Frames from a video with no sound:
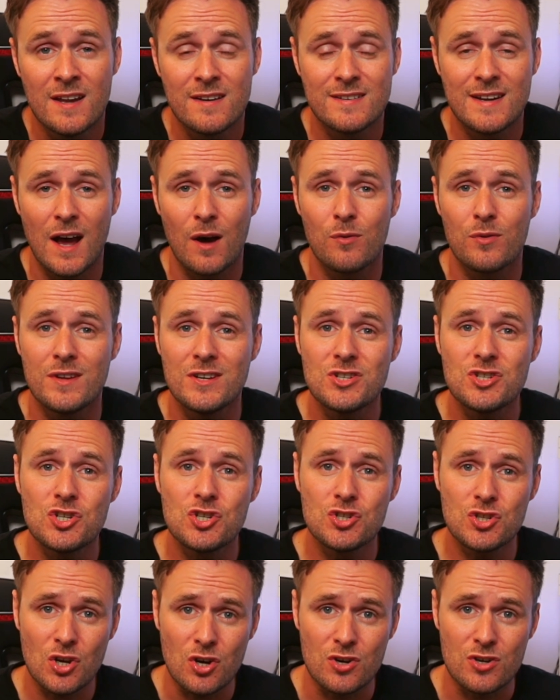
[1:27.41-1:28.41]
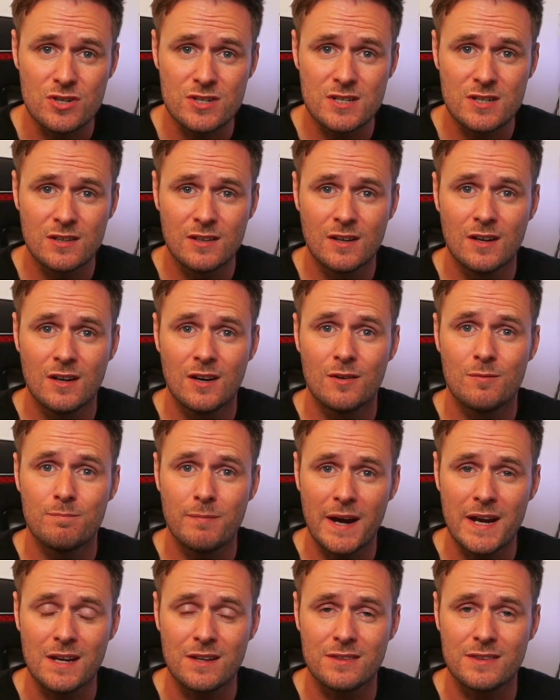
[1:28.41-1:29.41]
Now this should
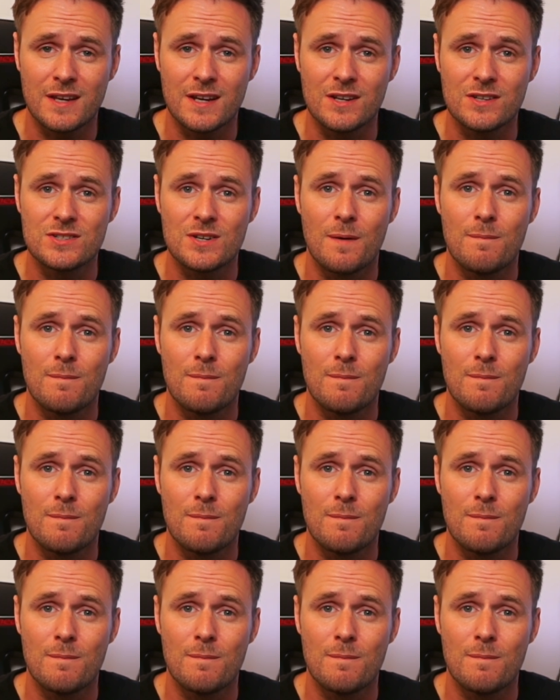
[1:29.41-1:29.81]
make things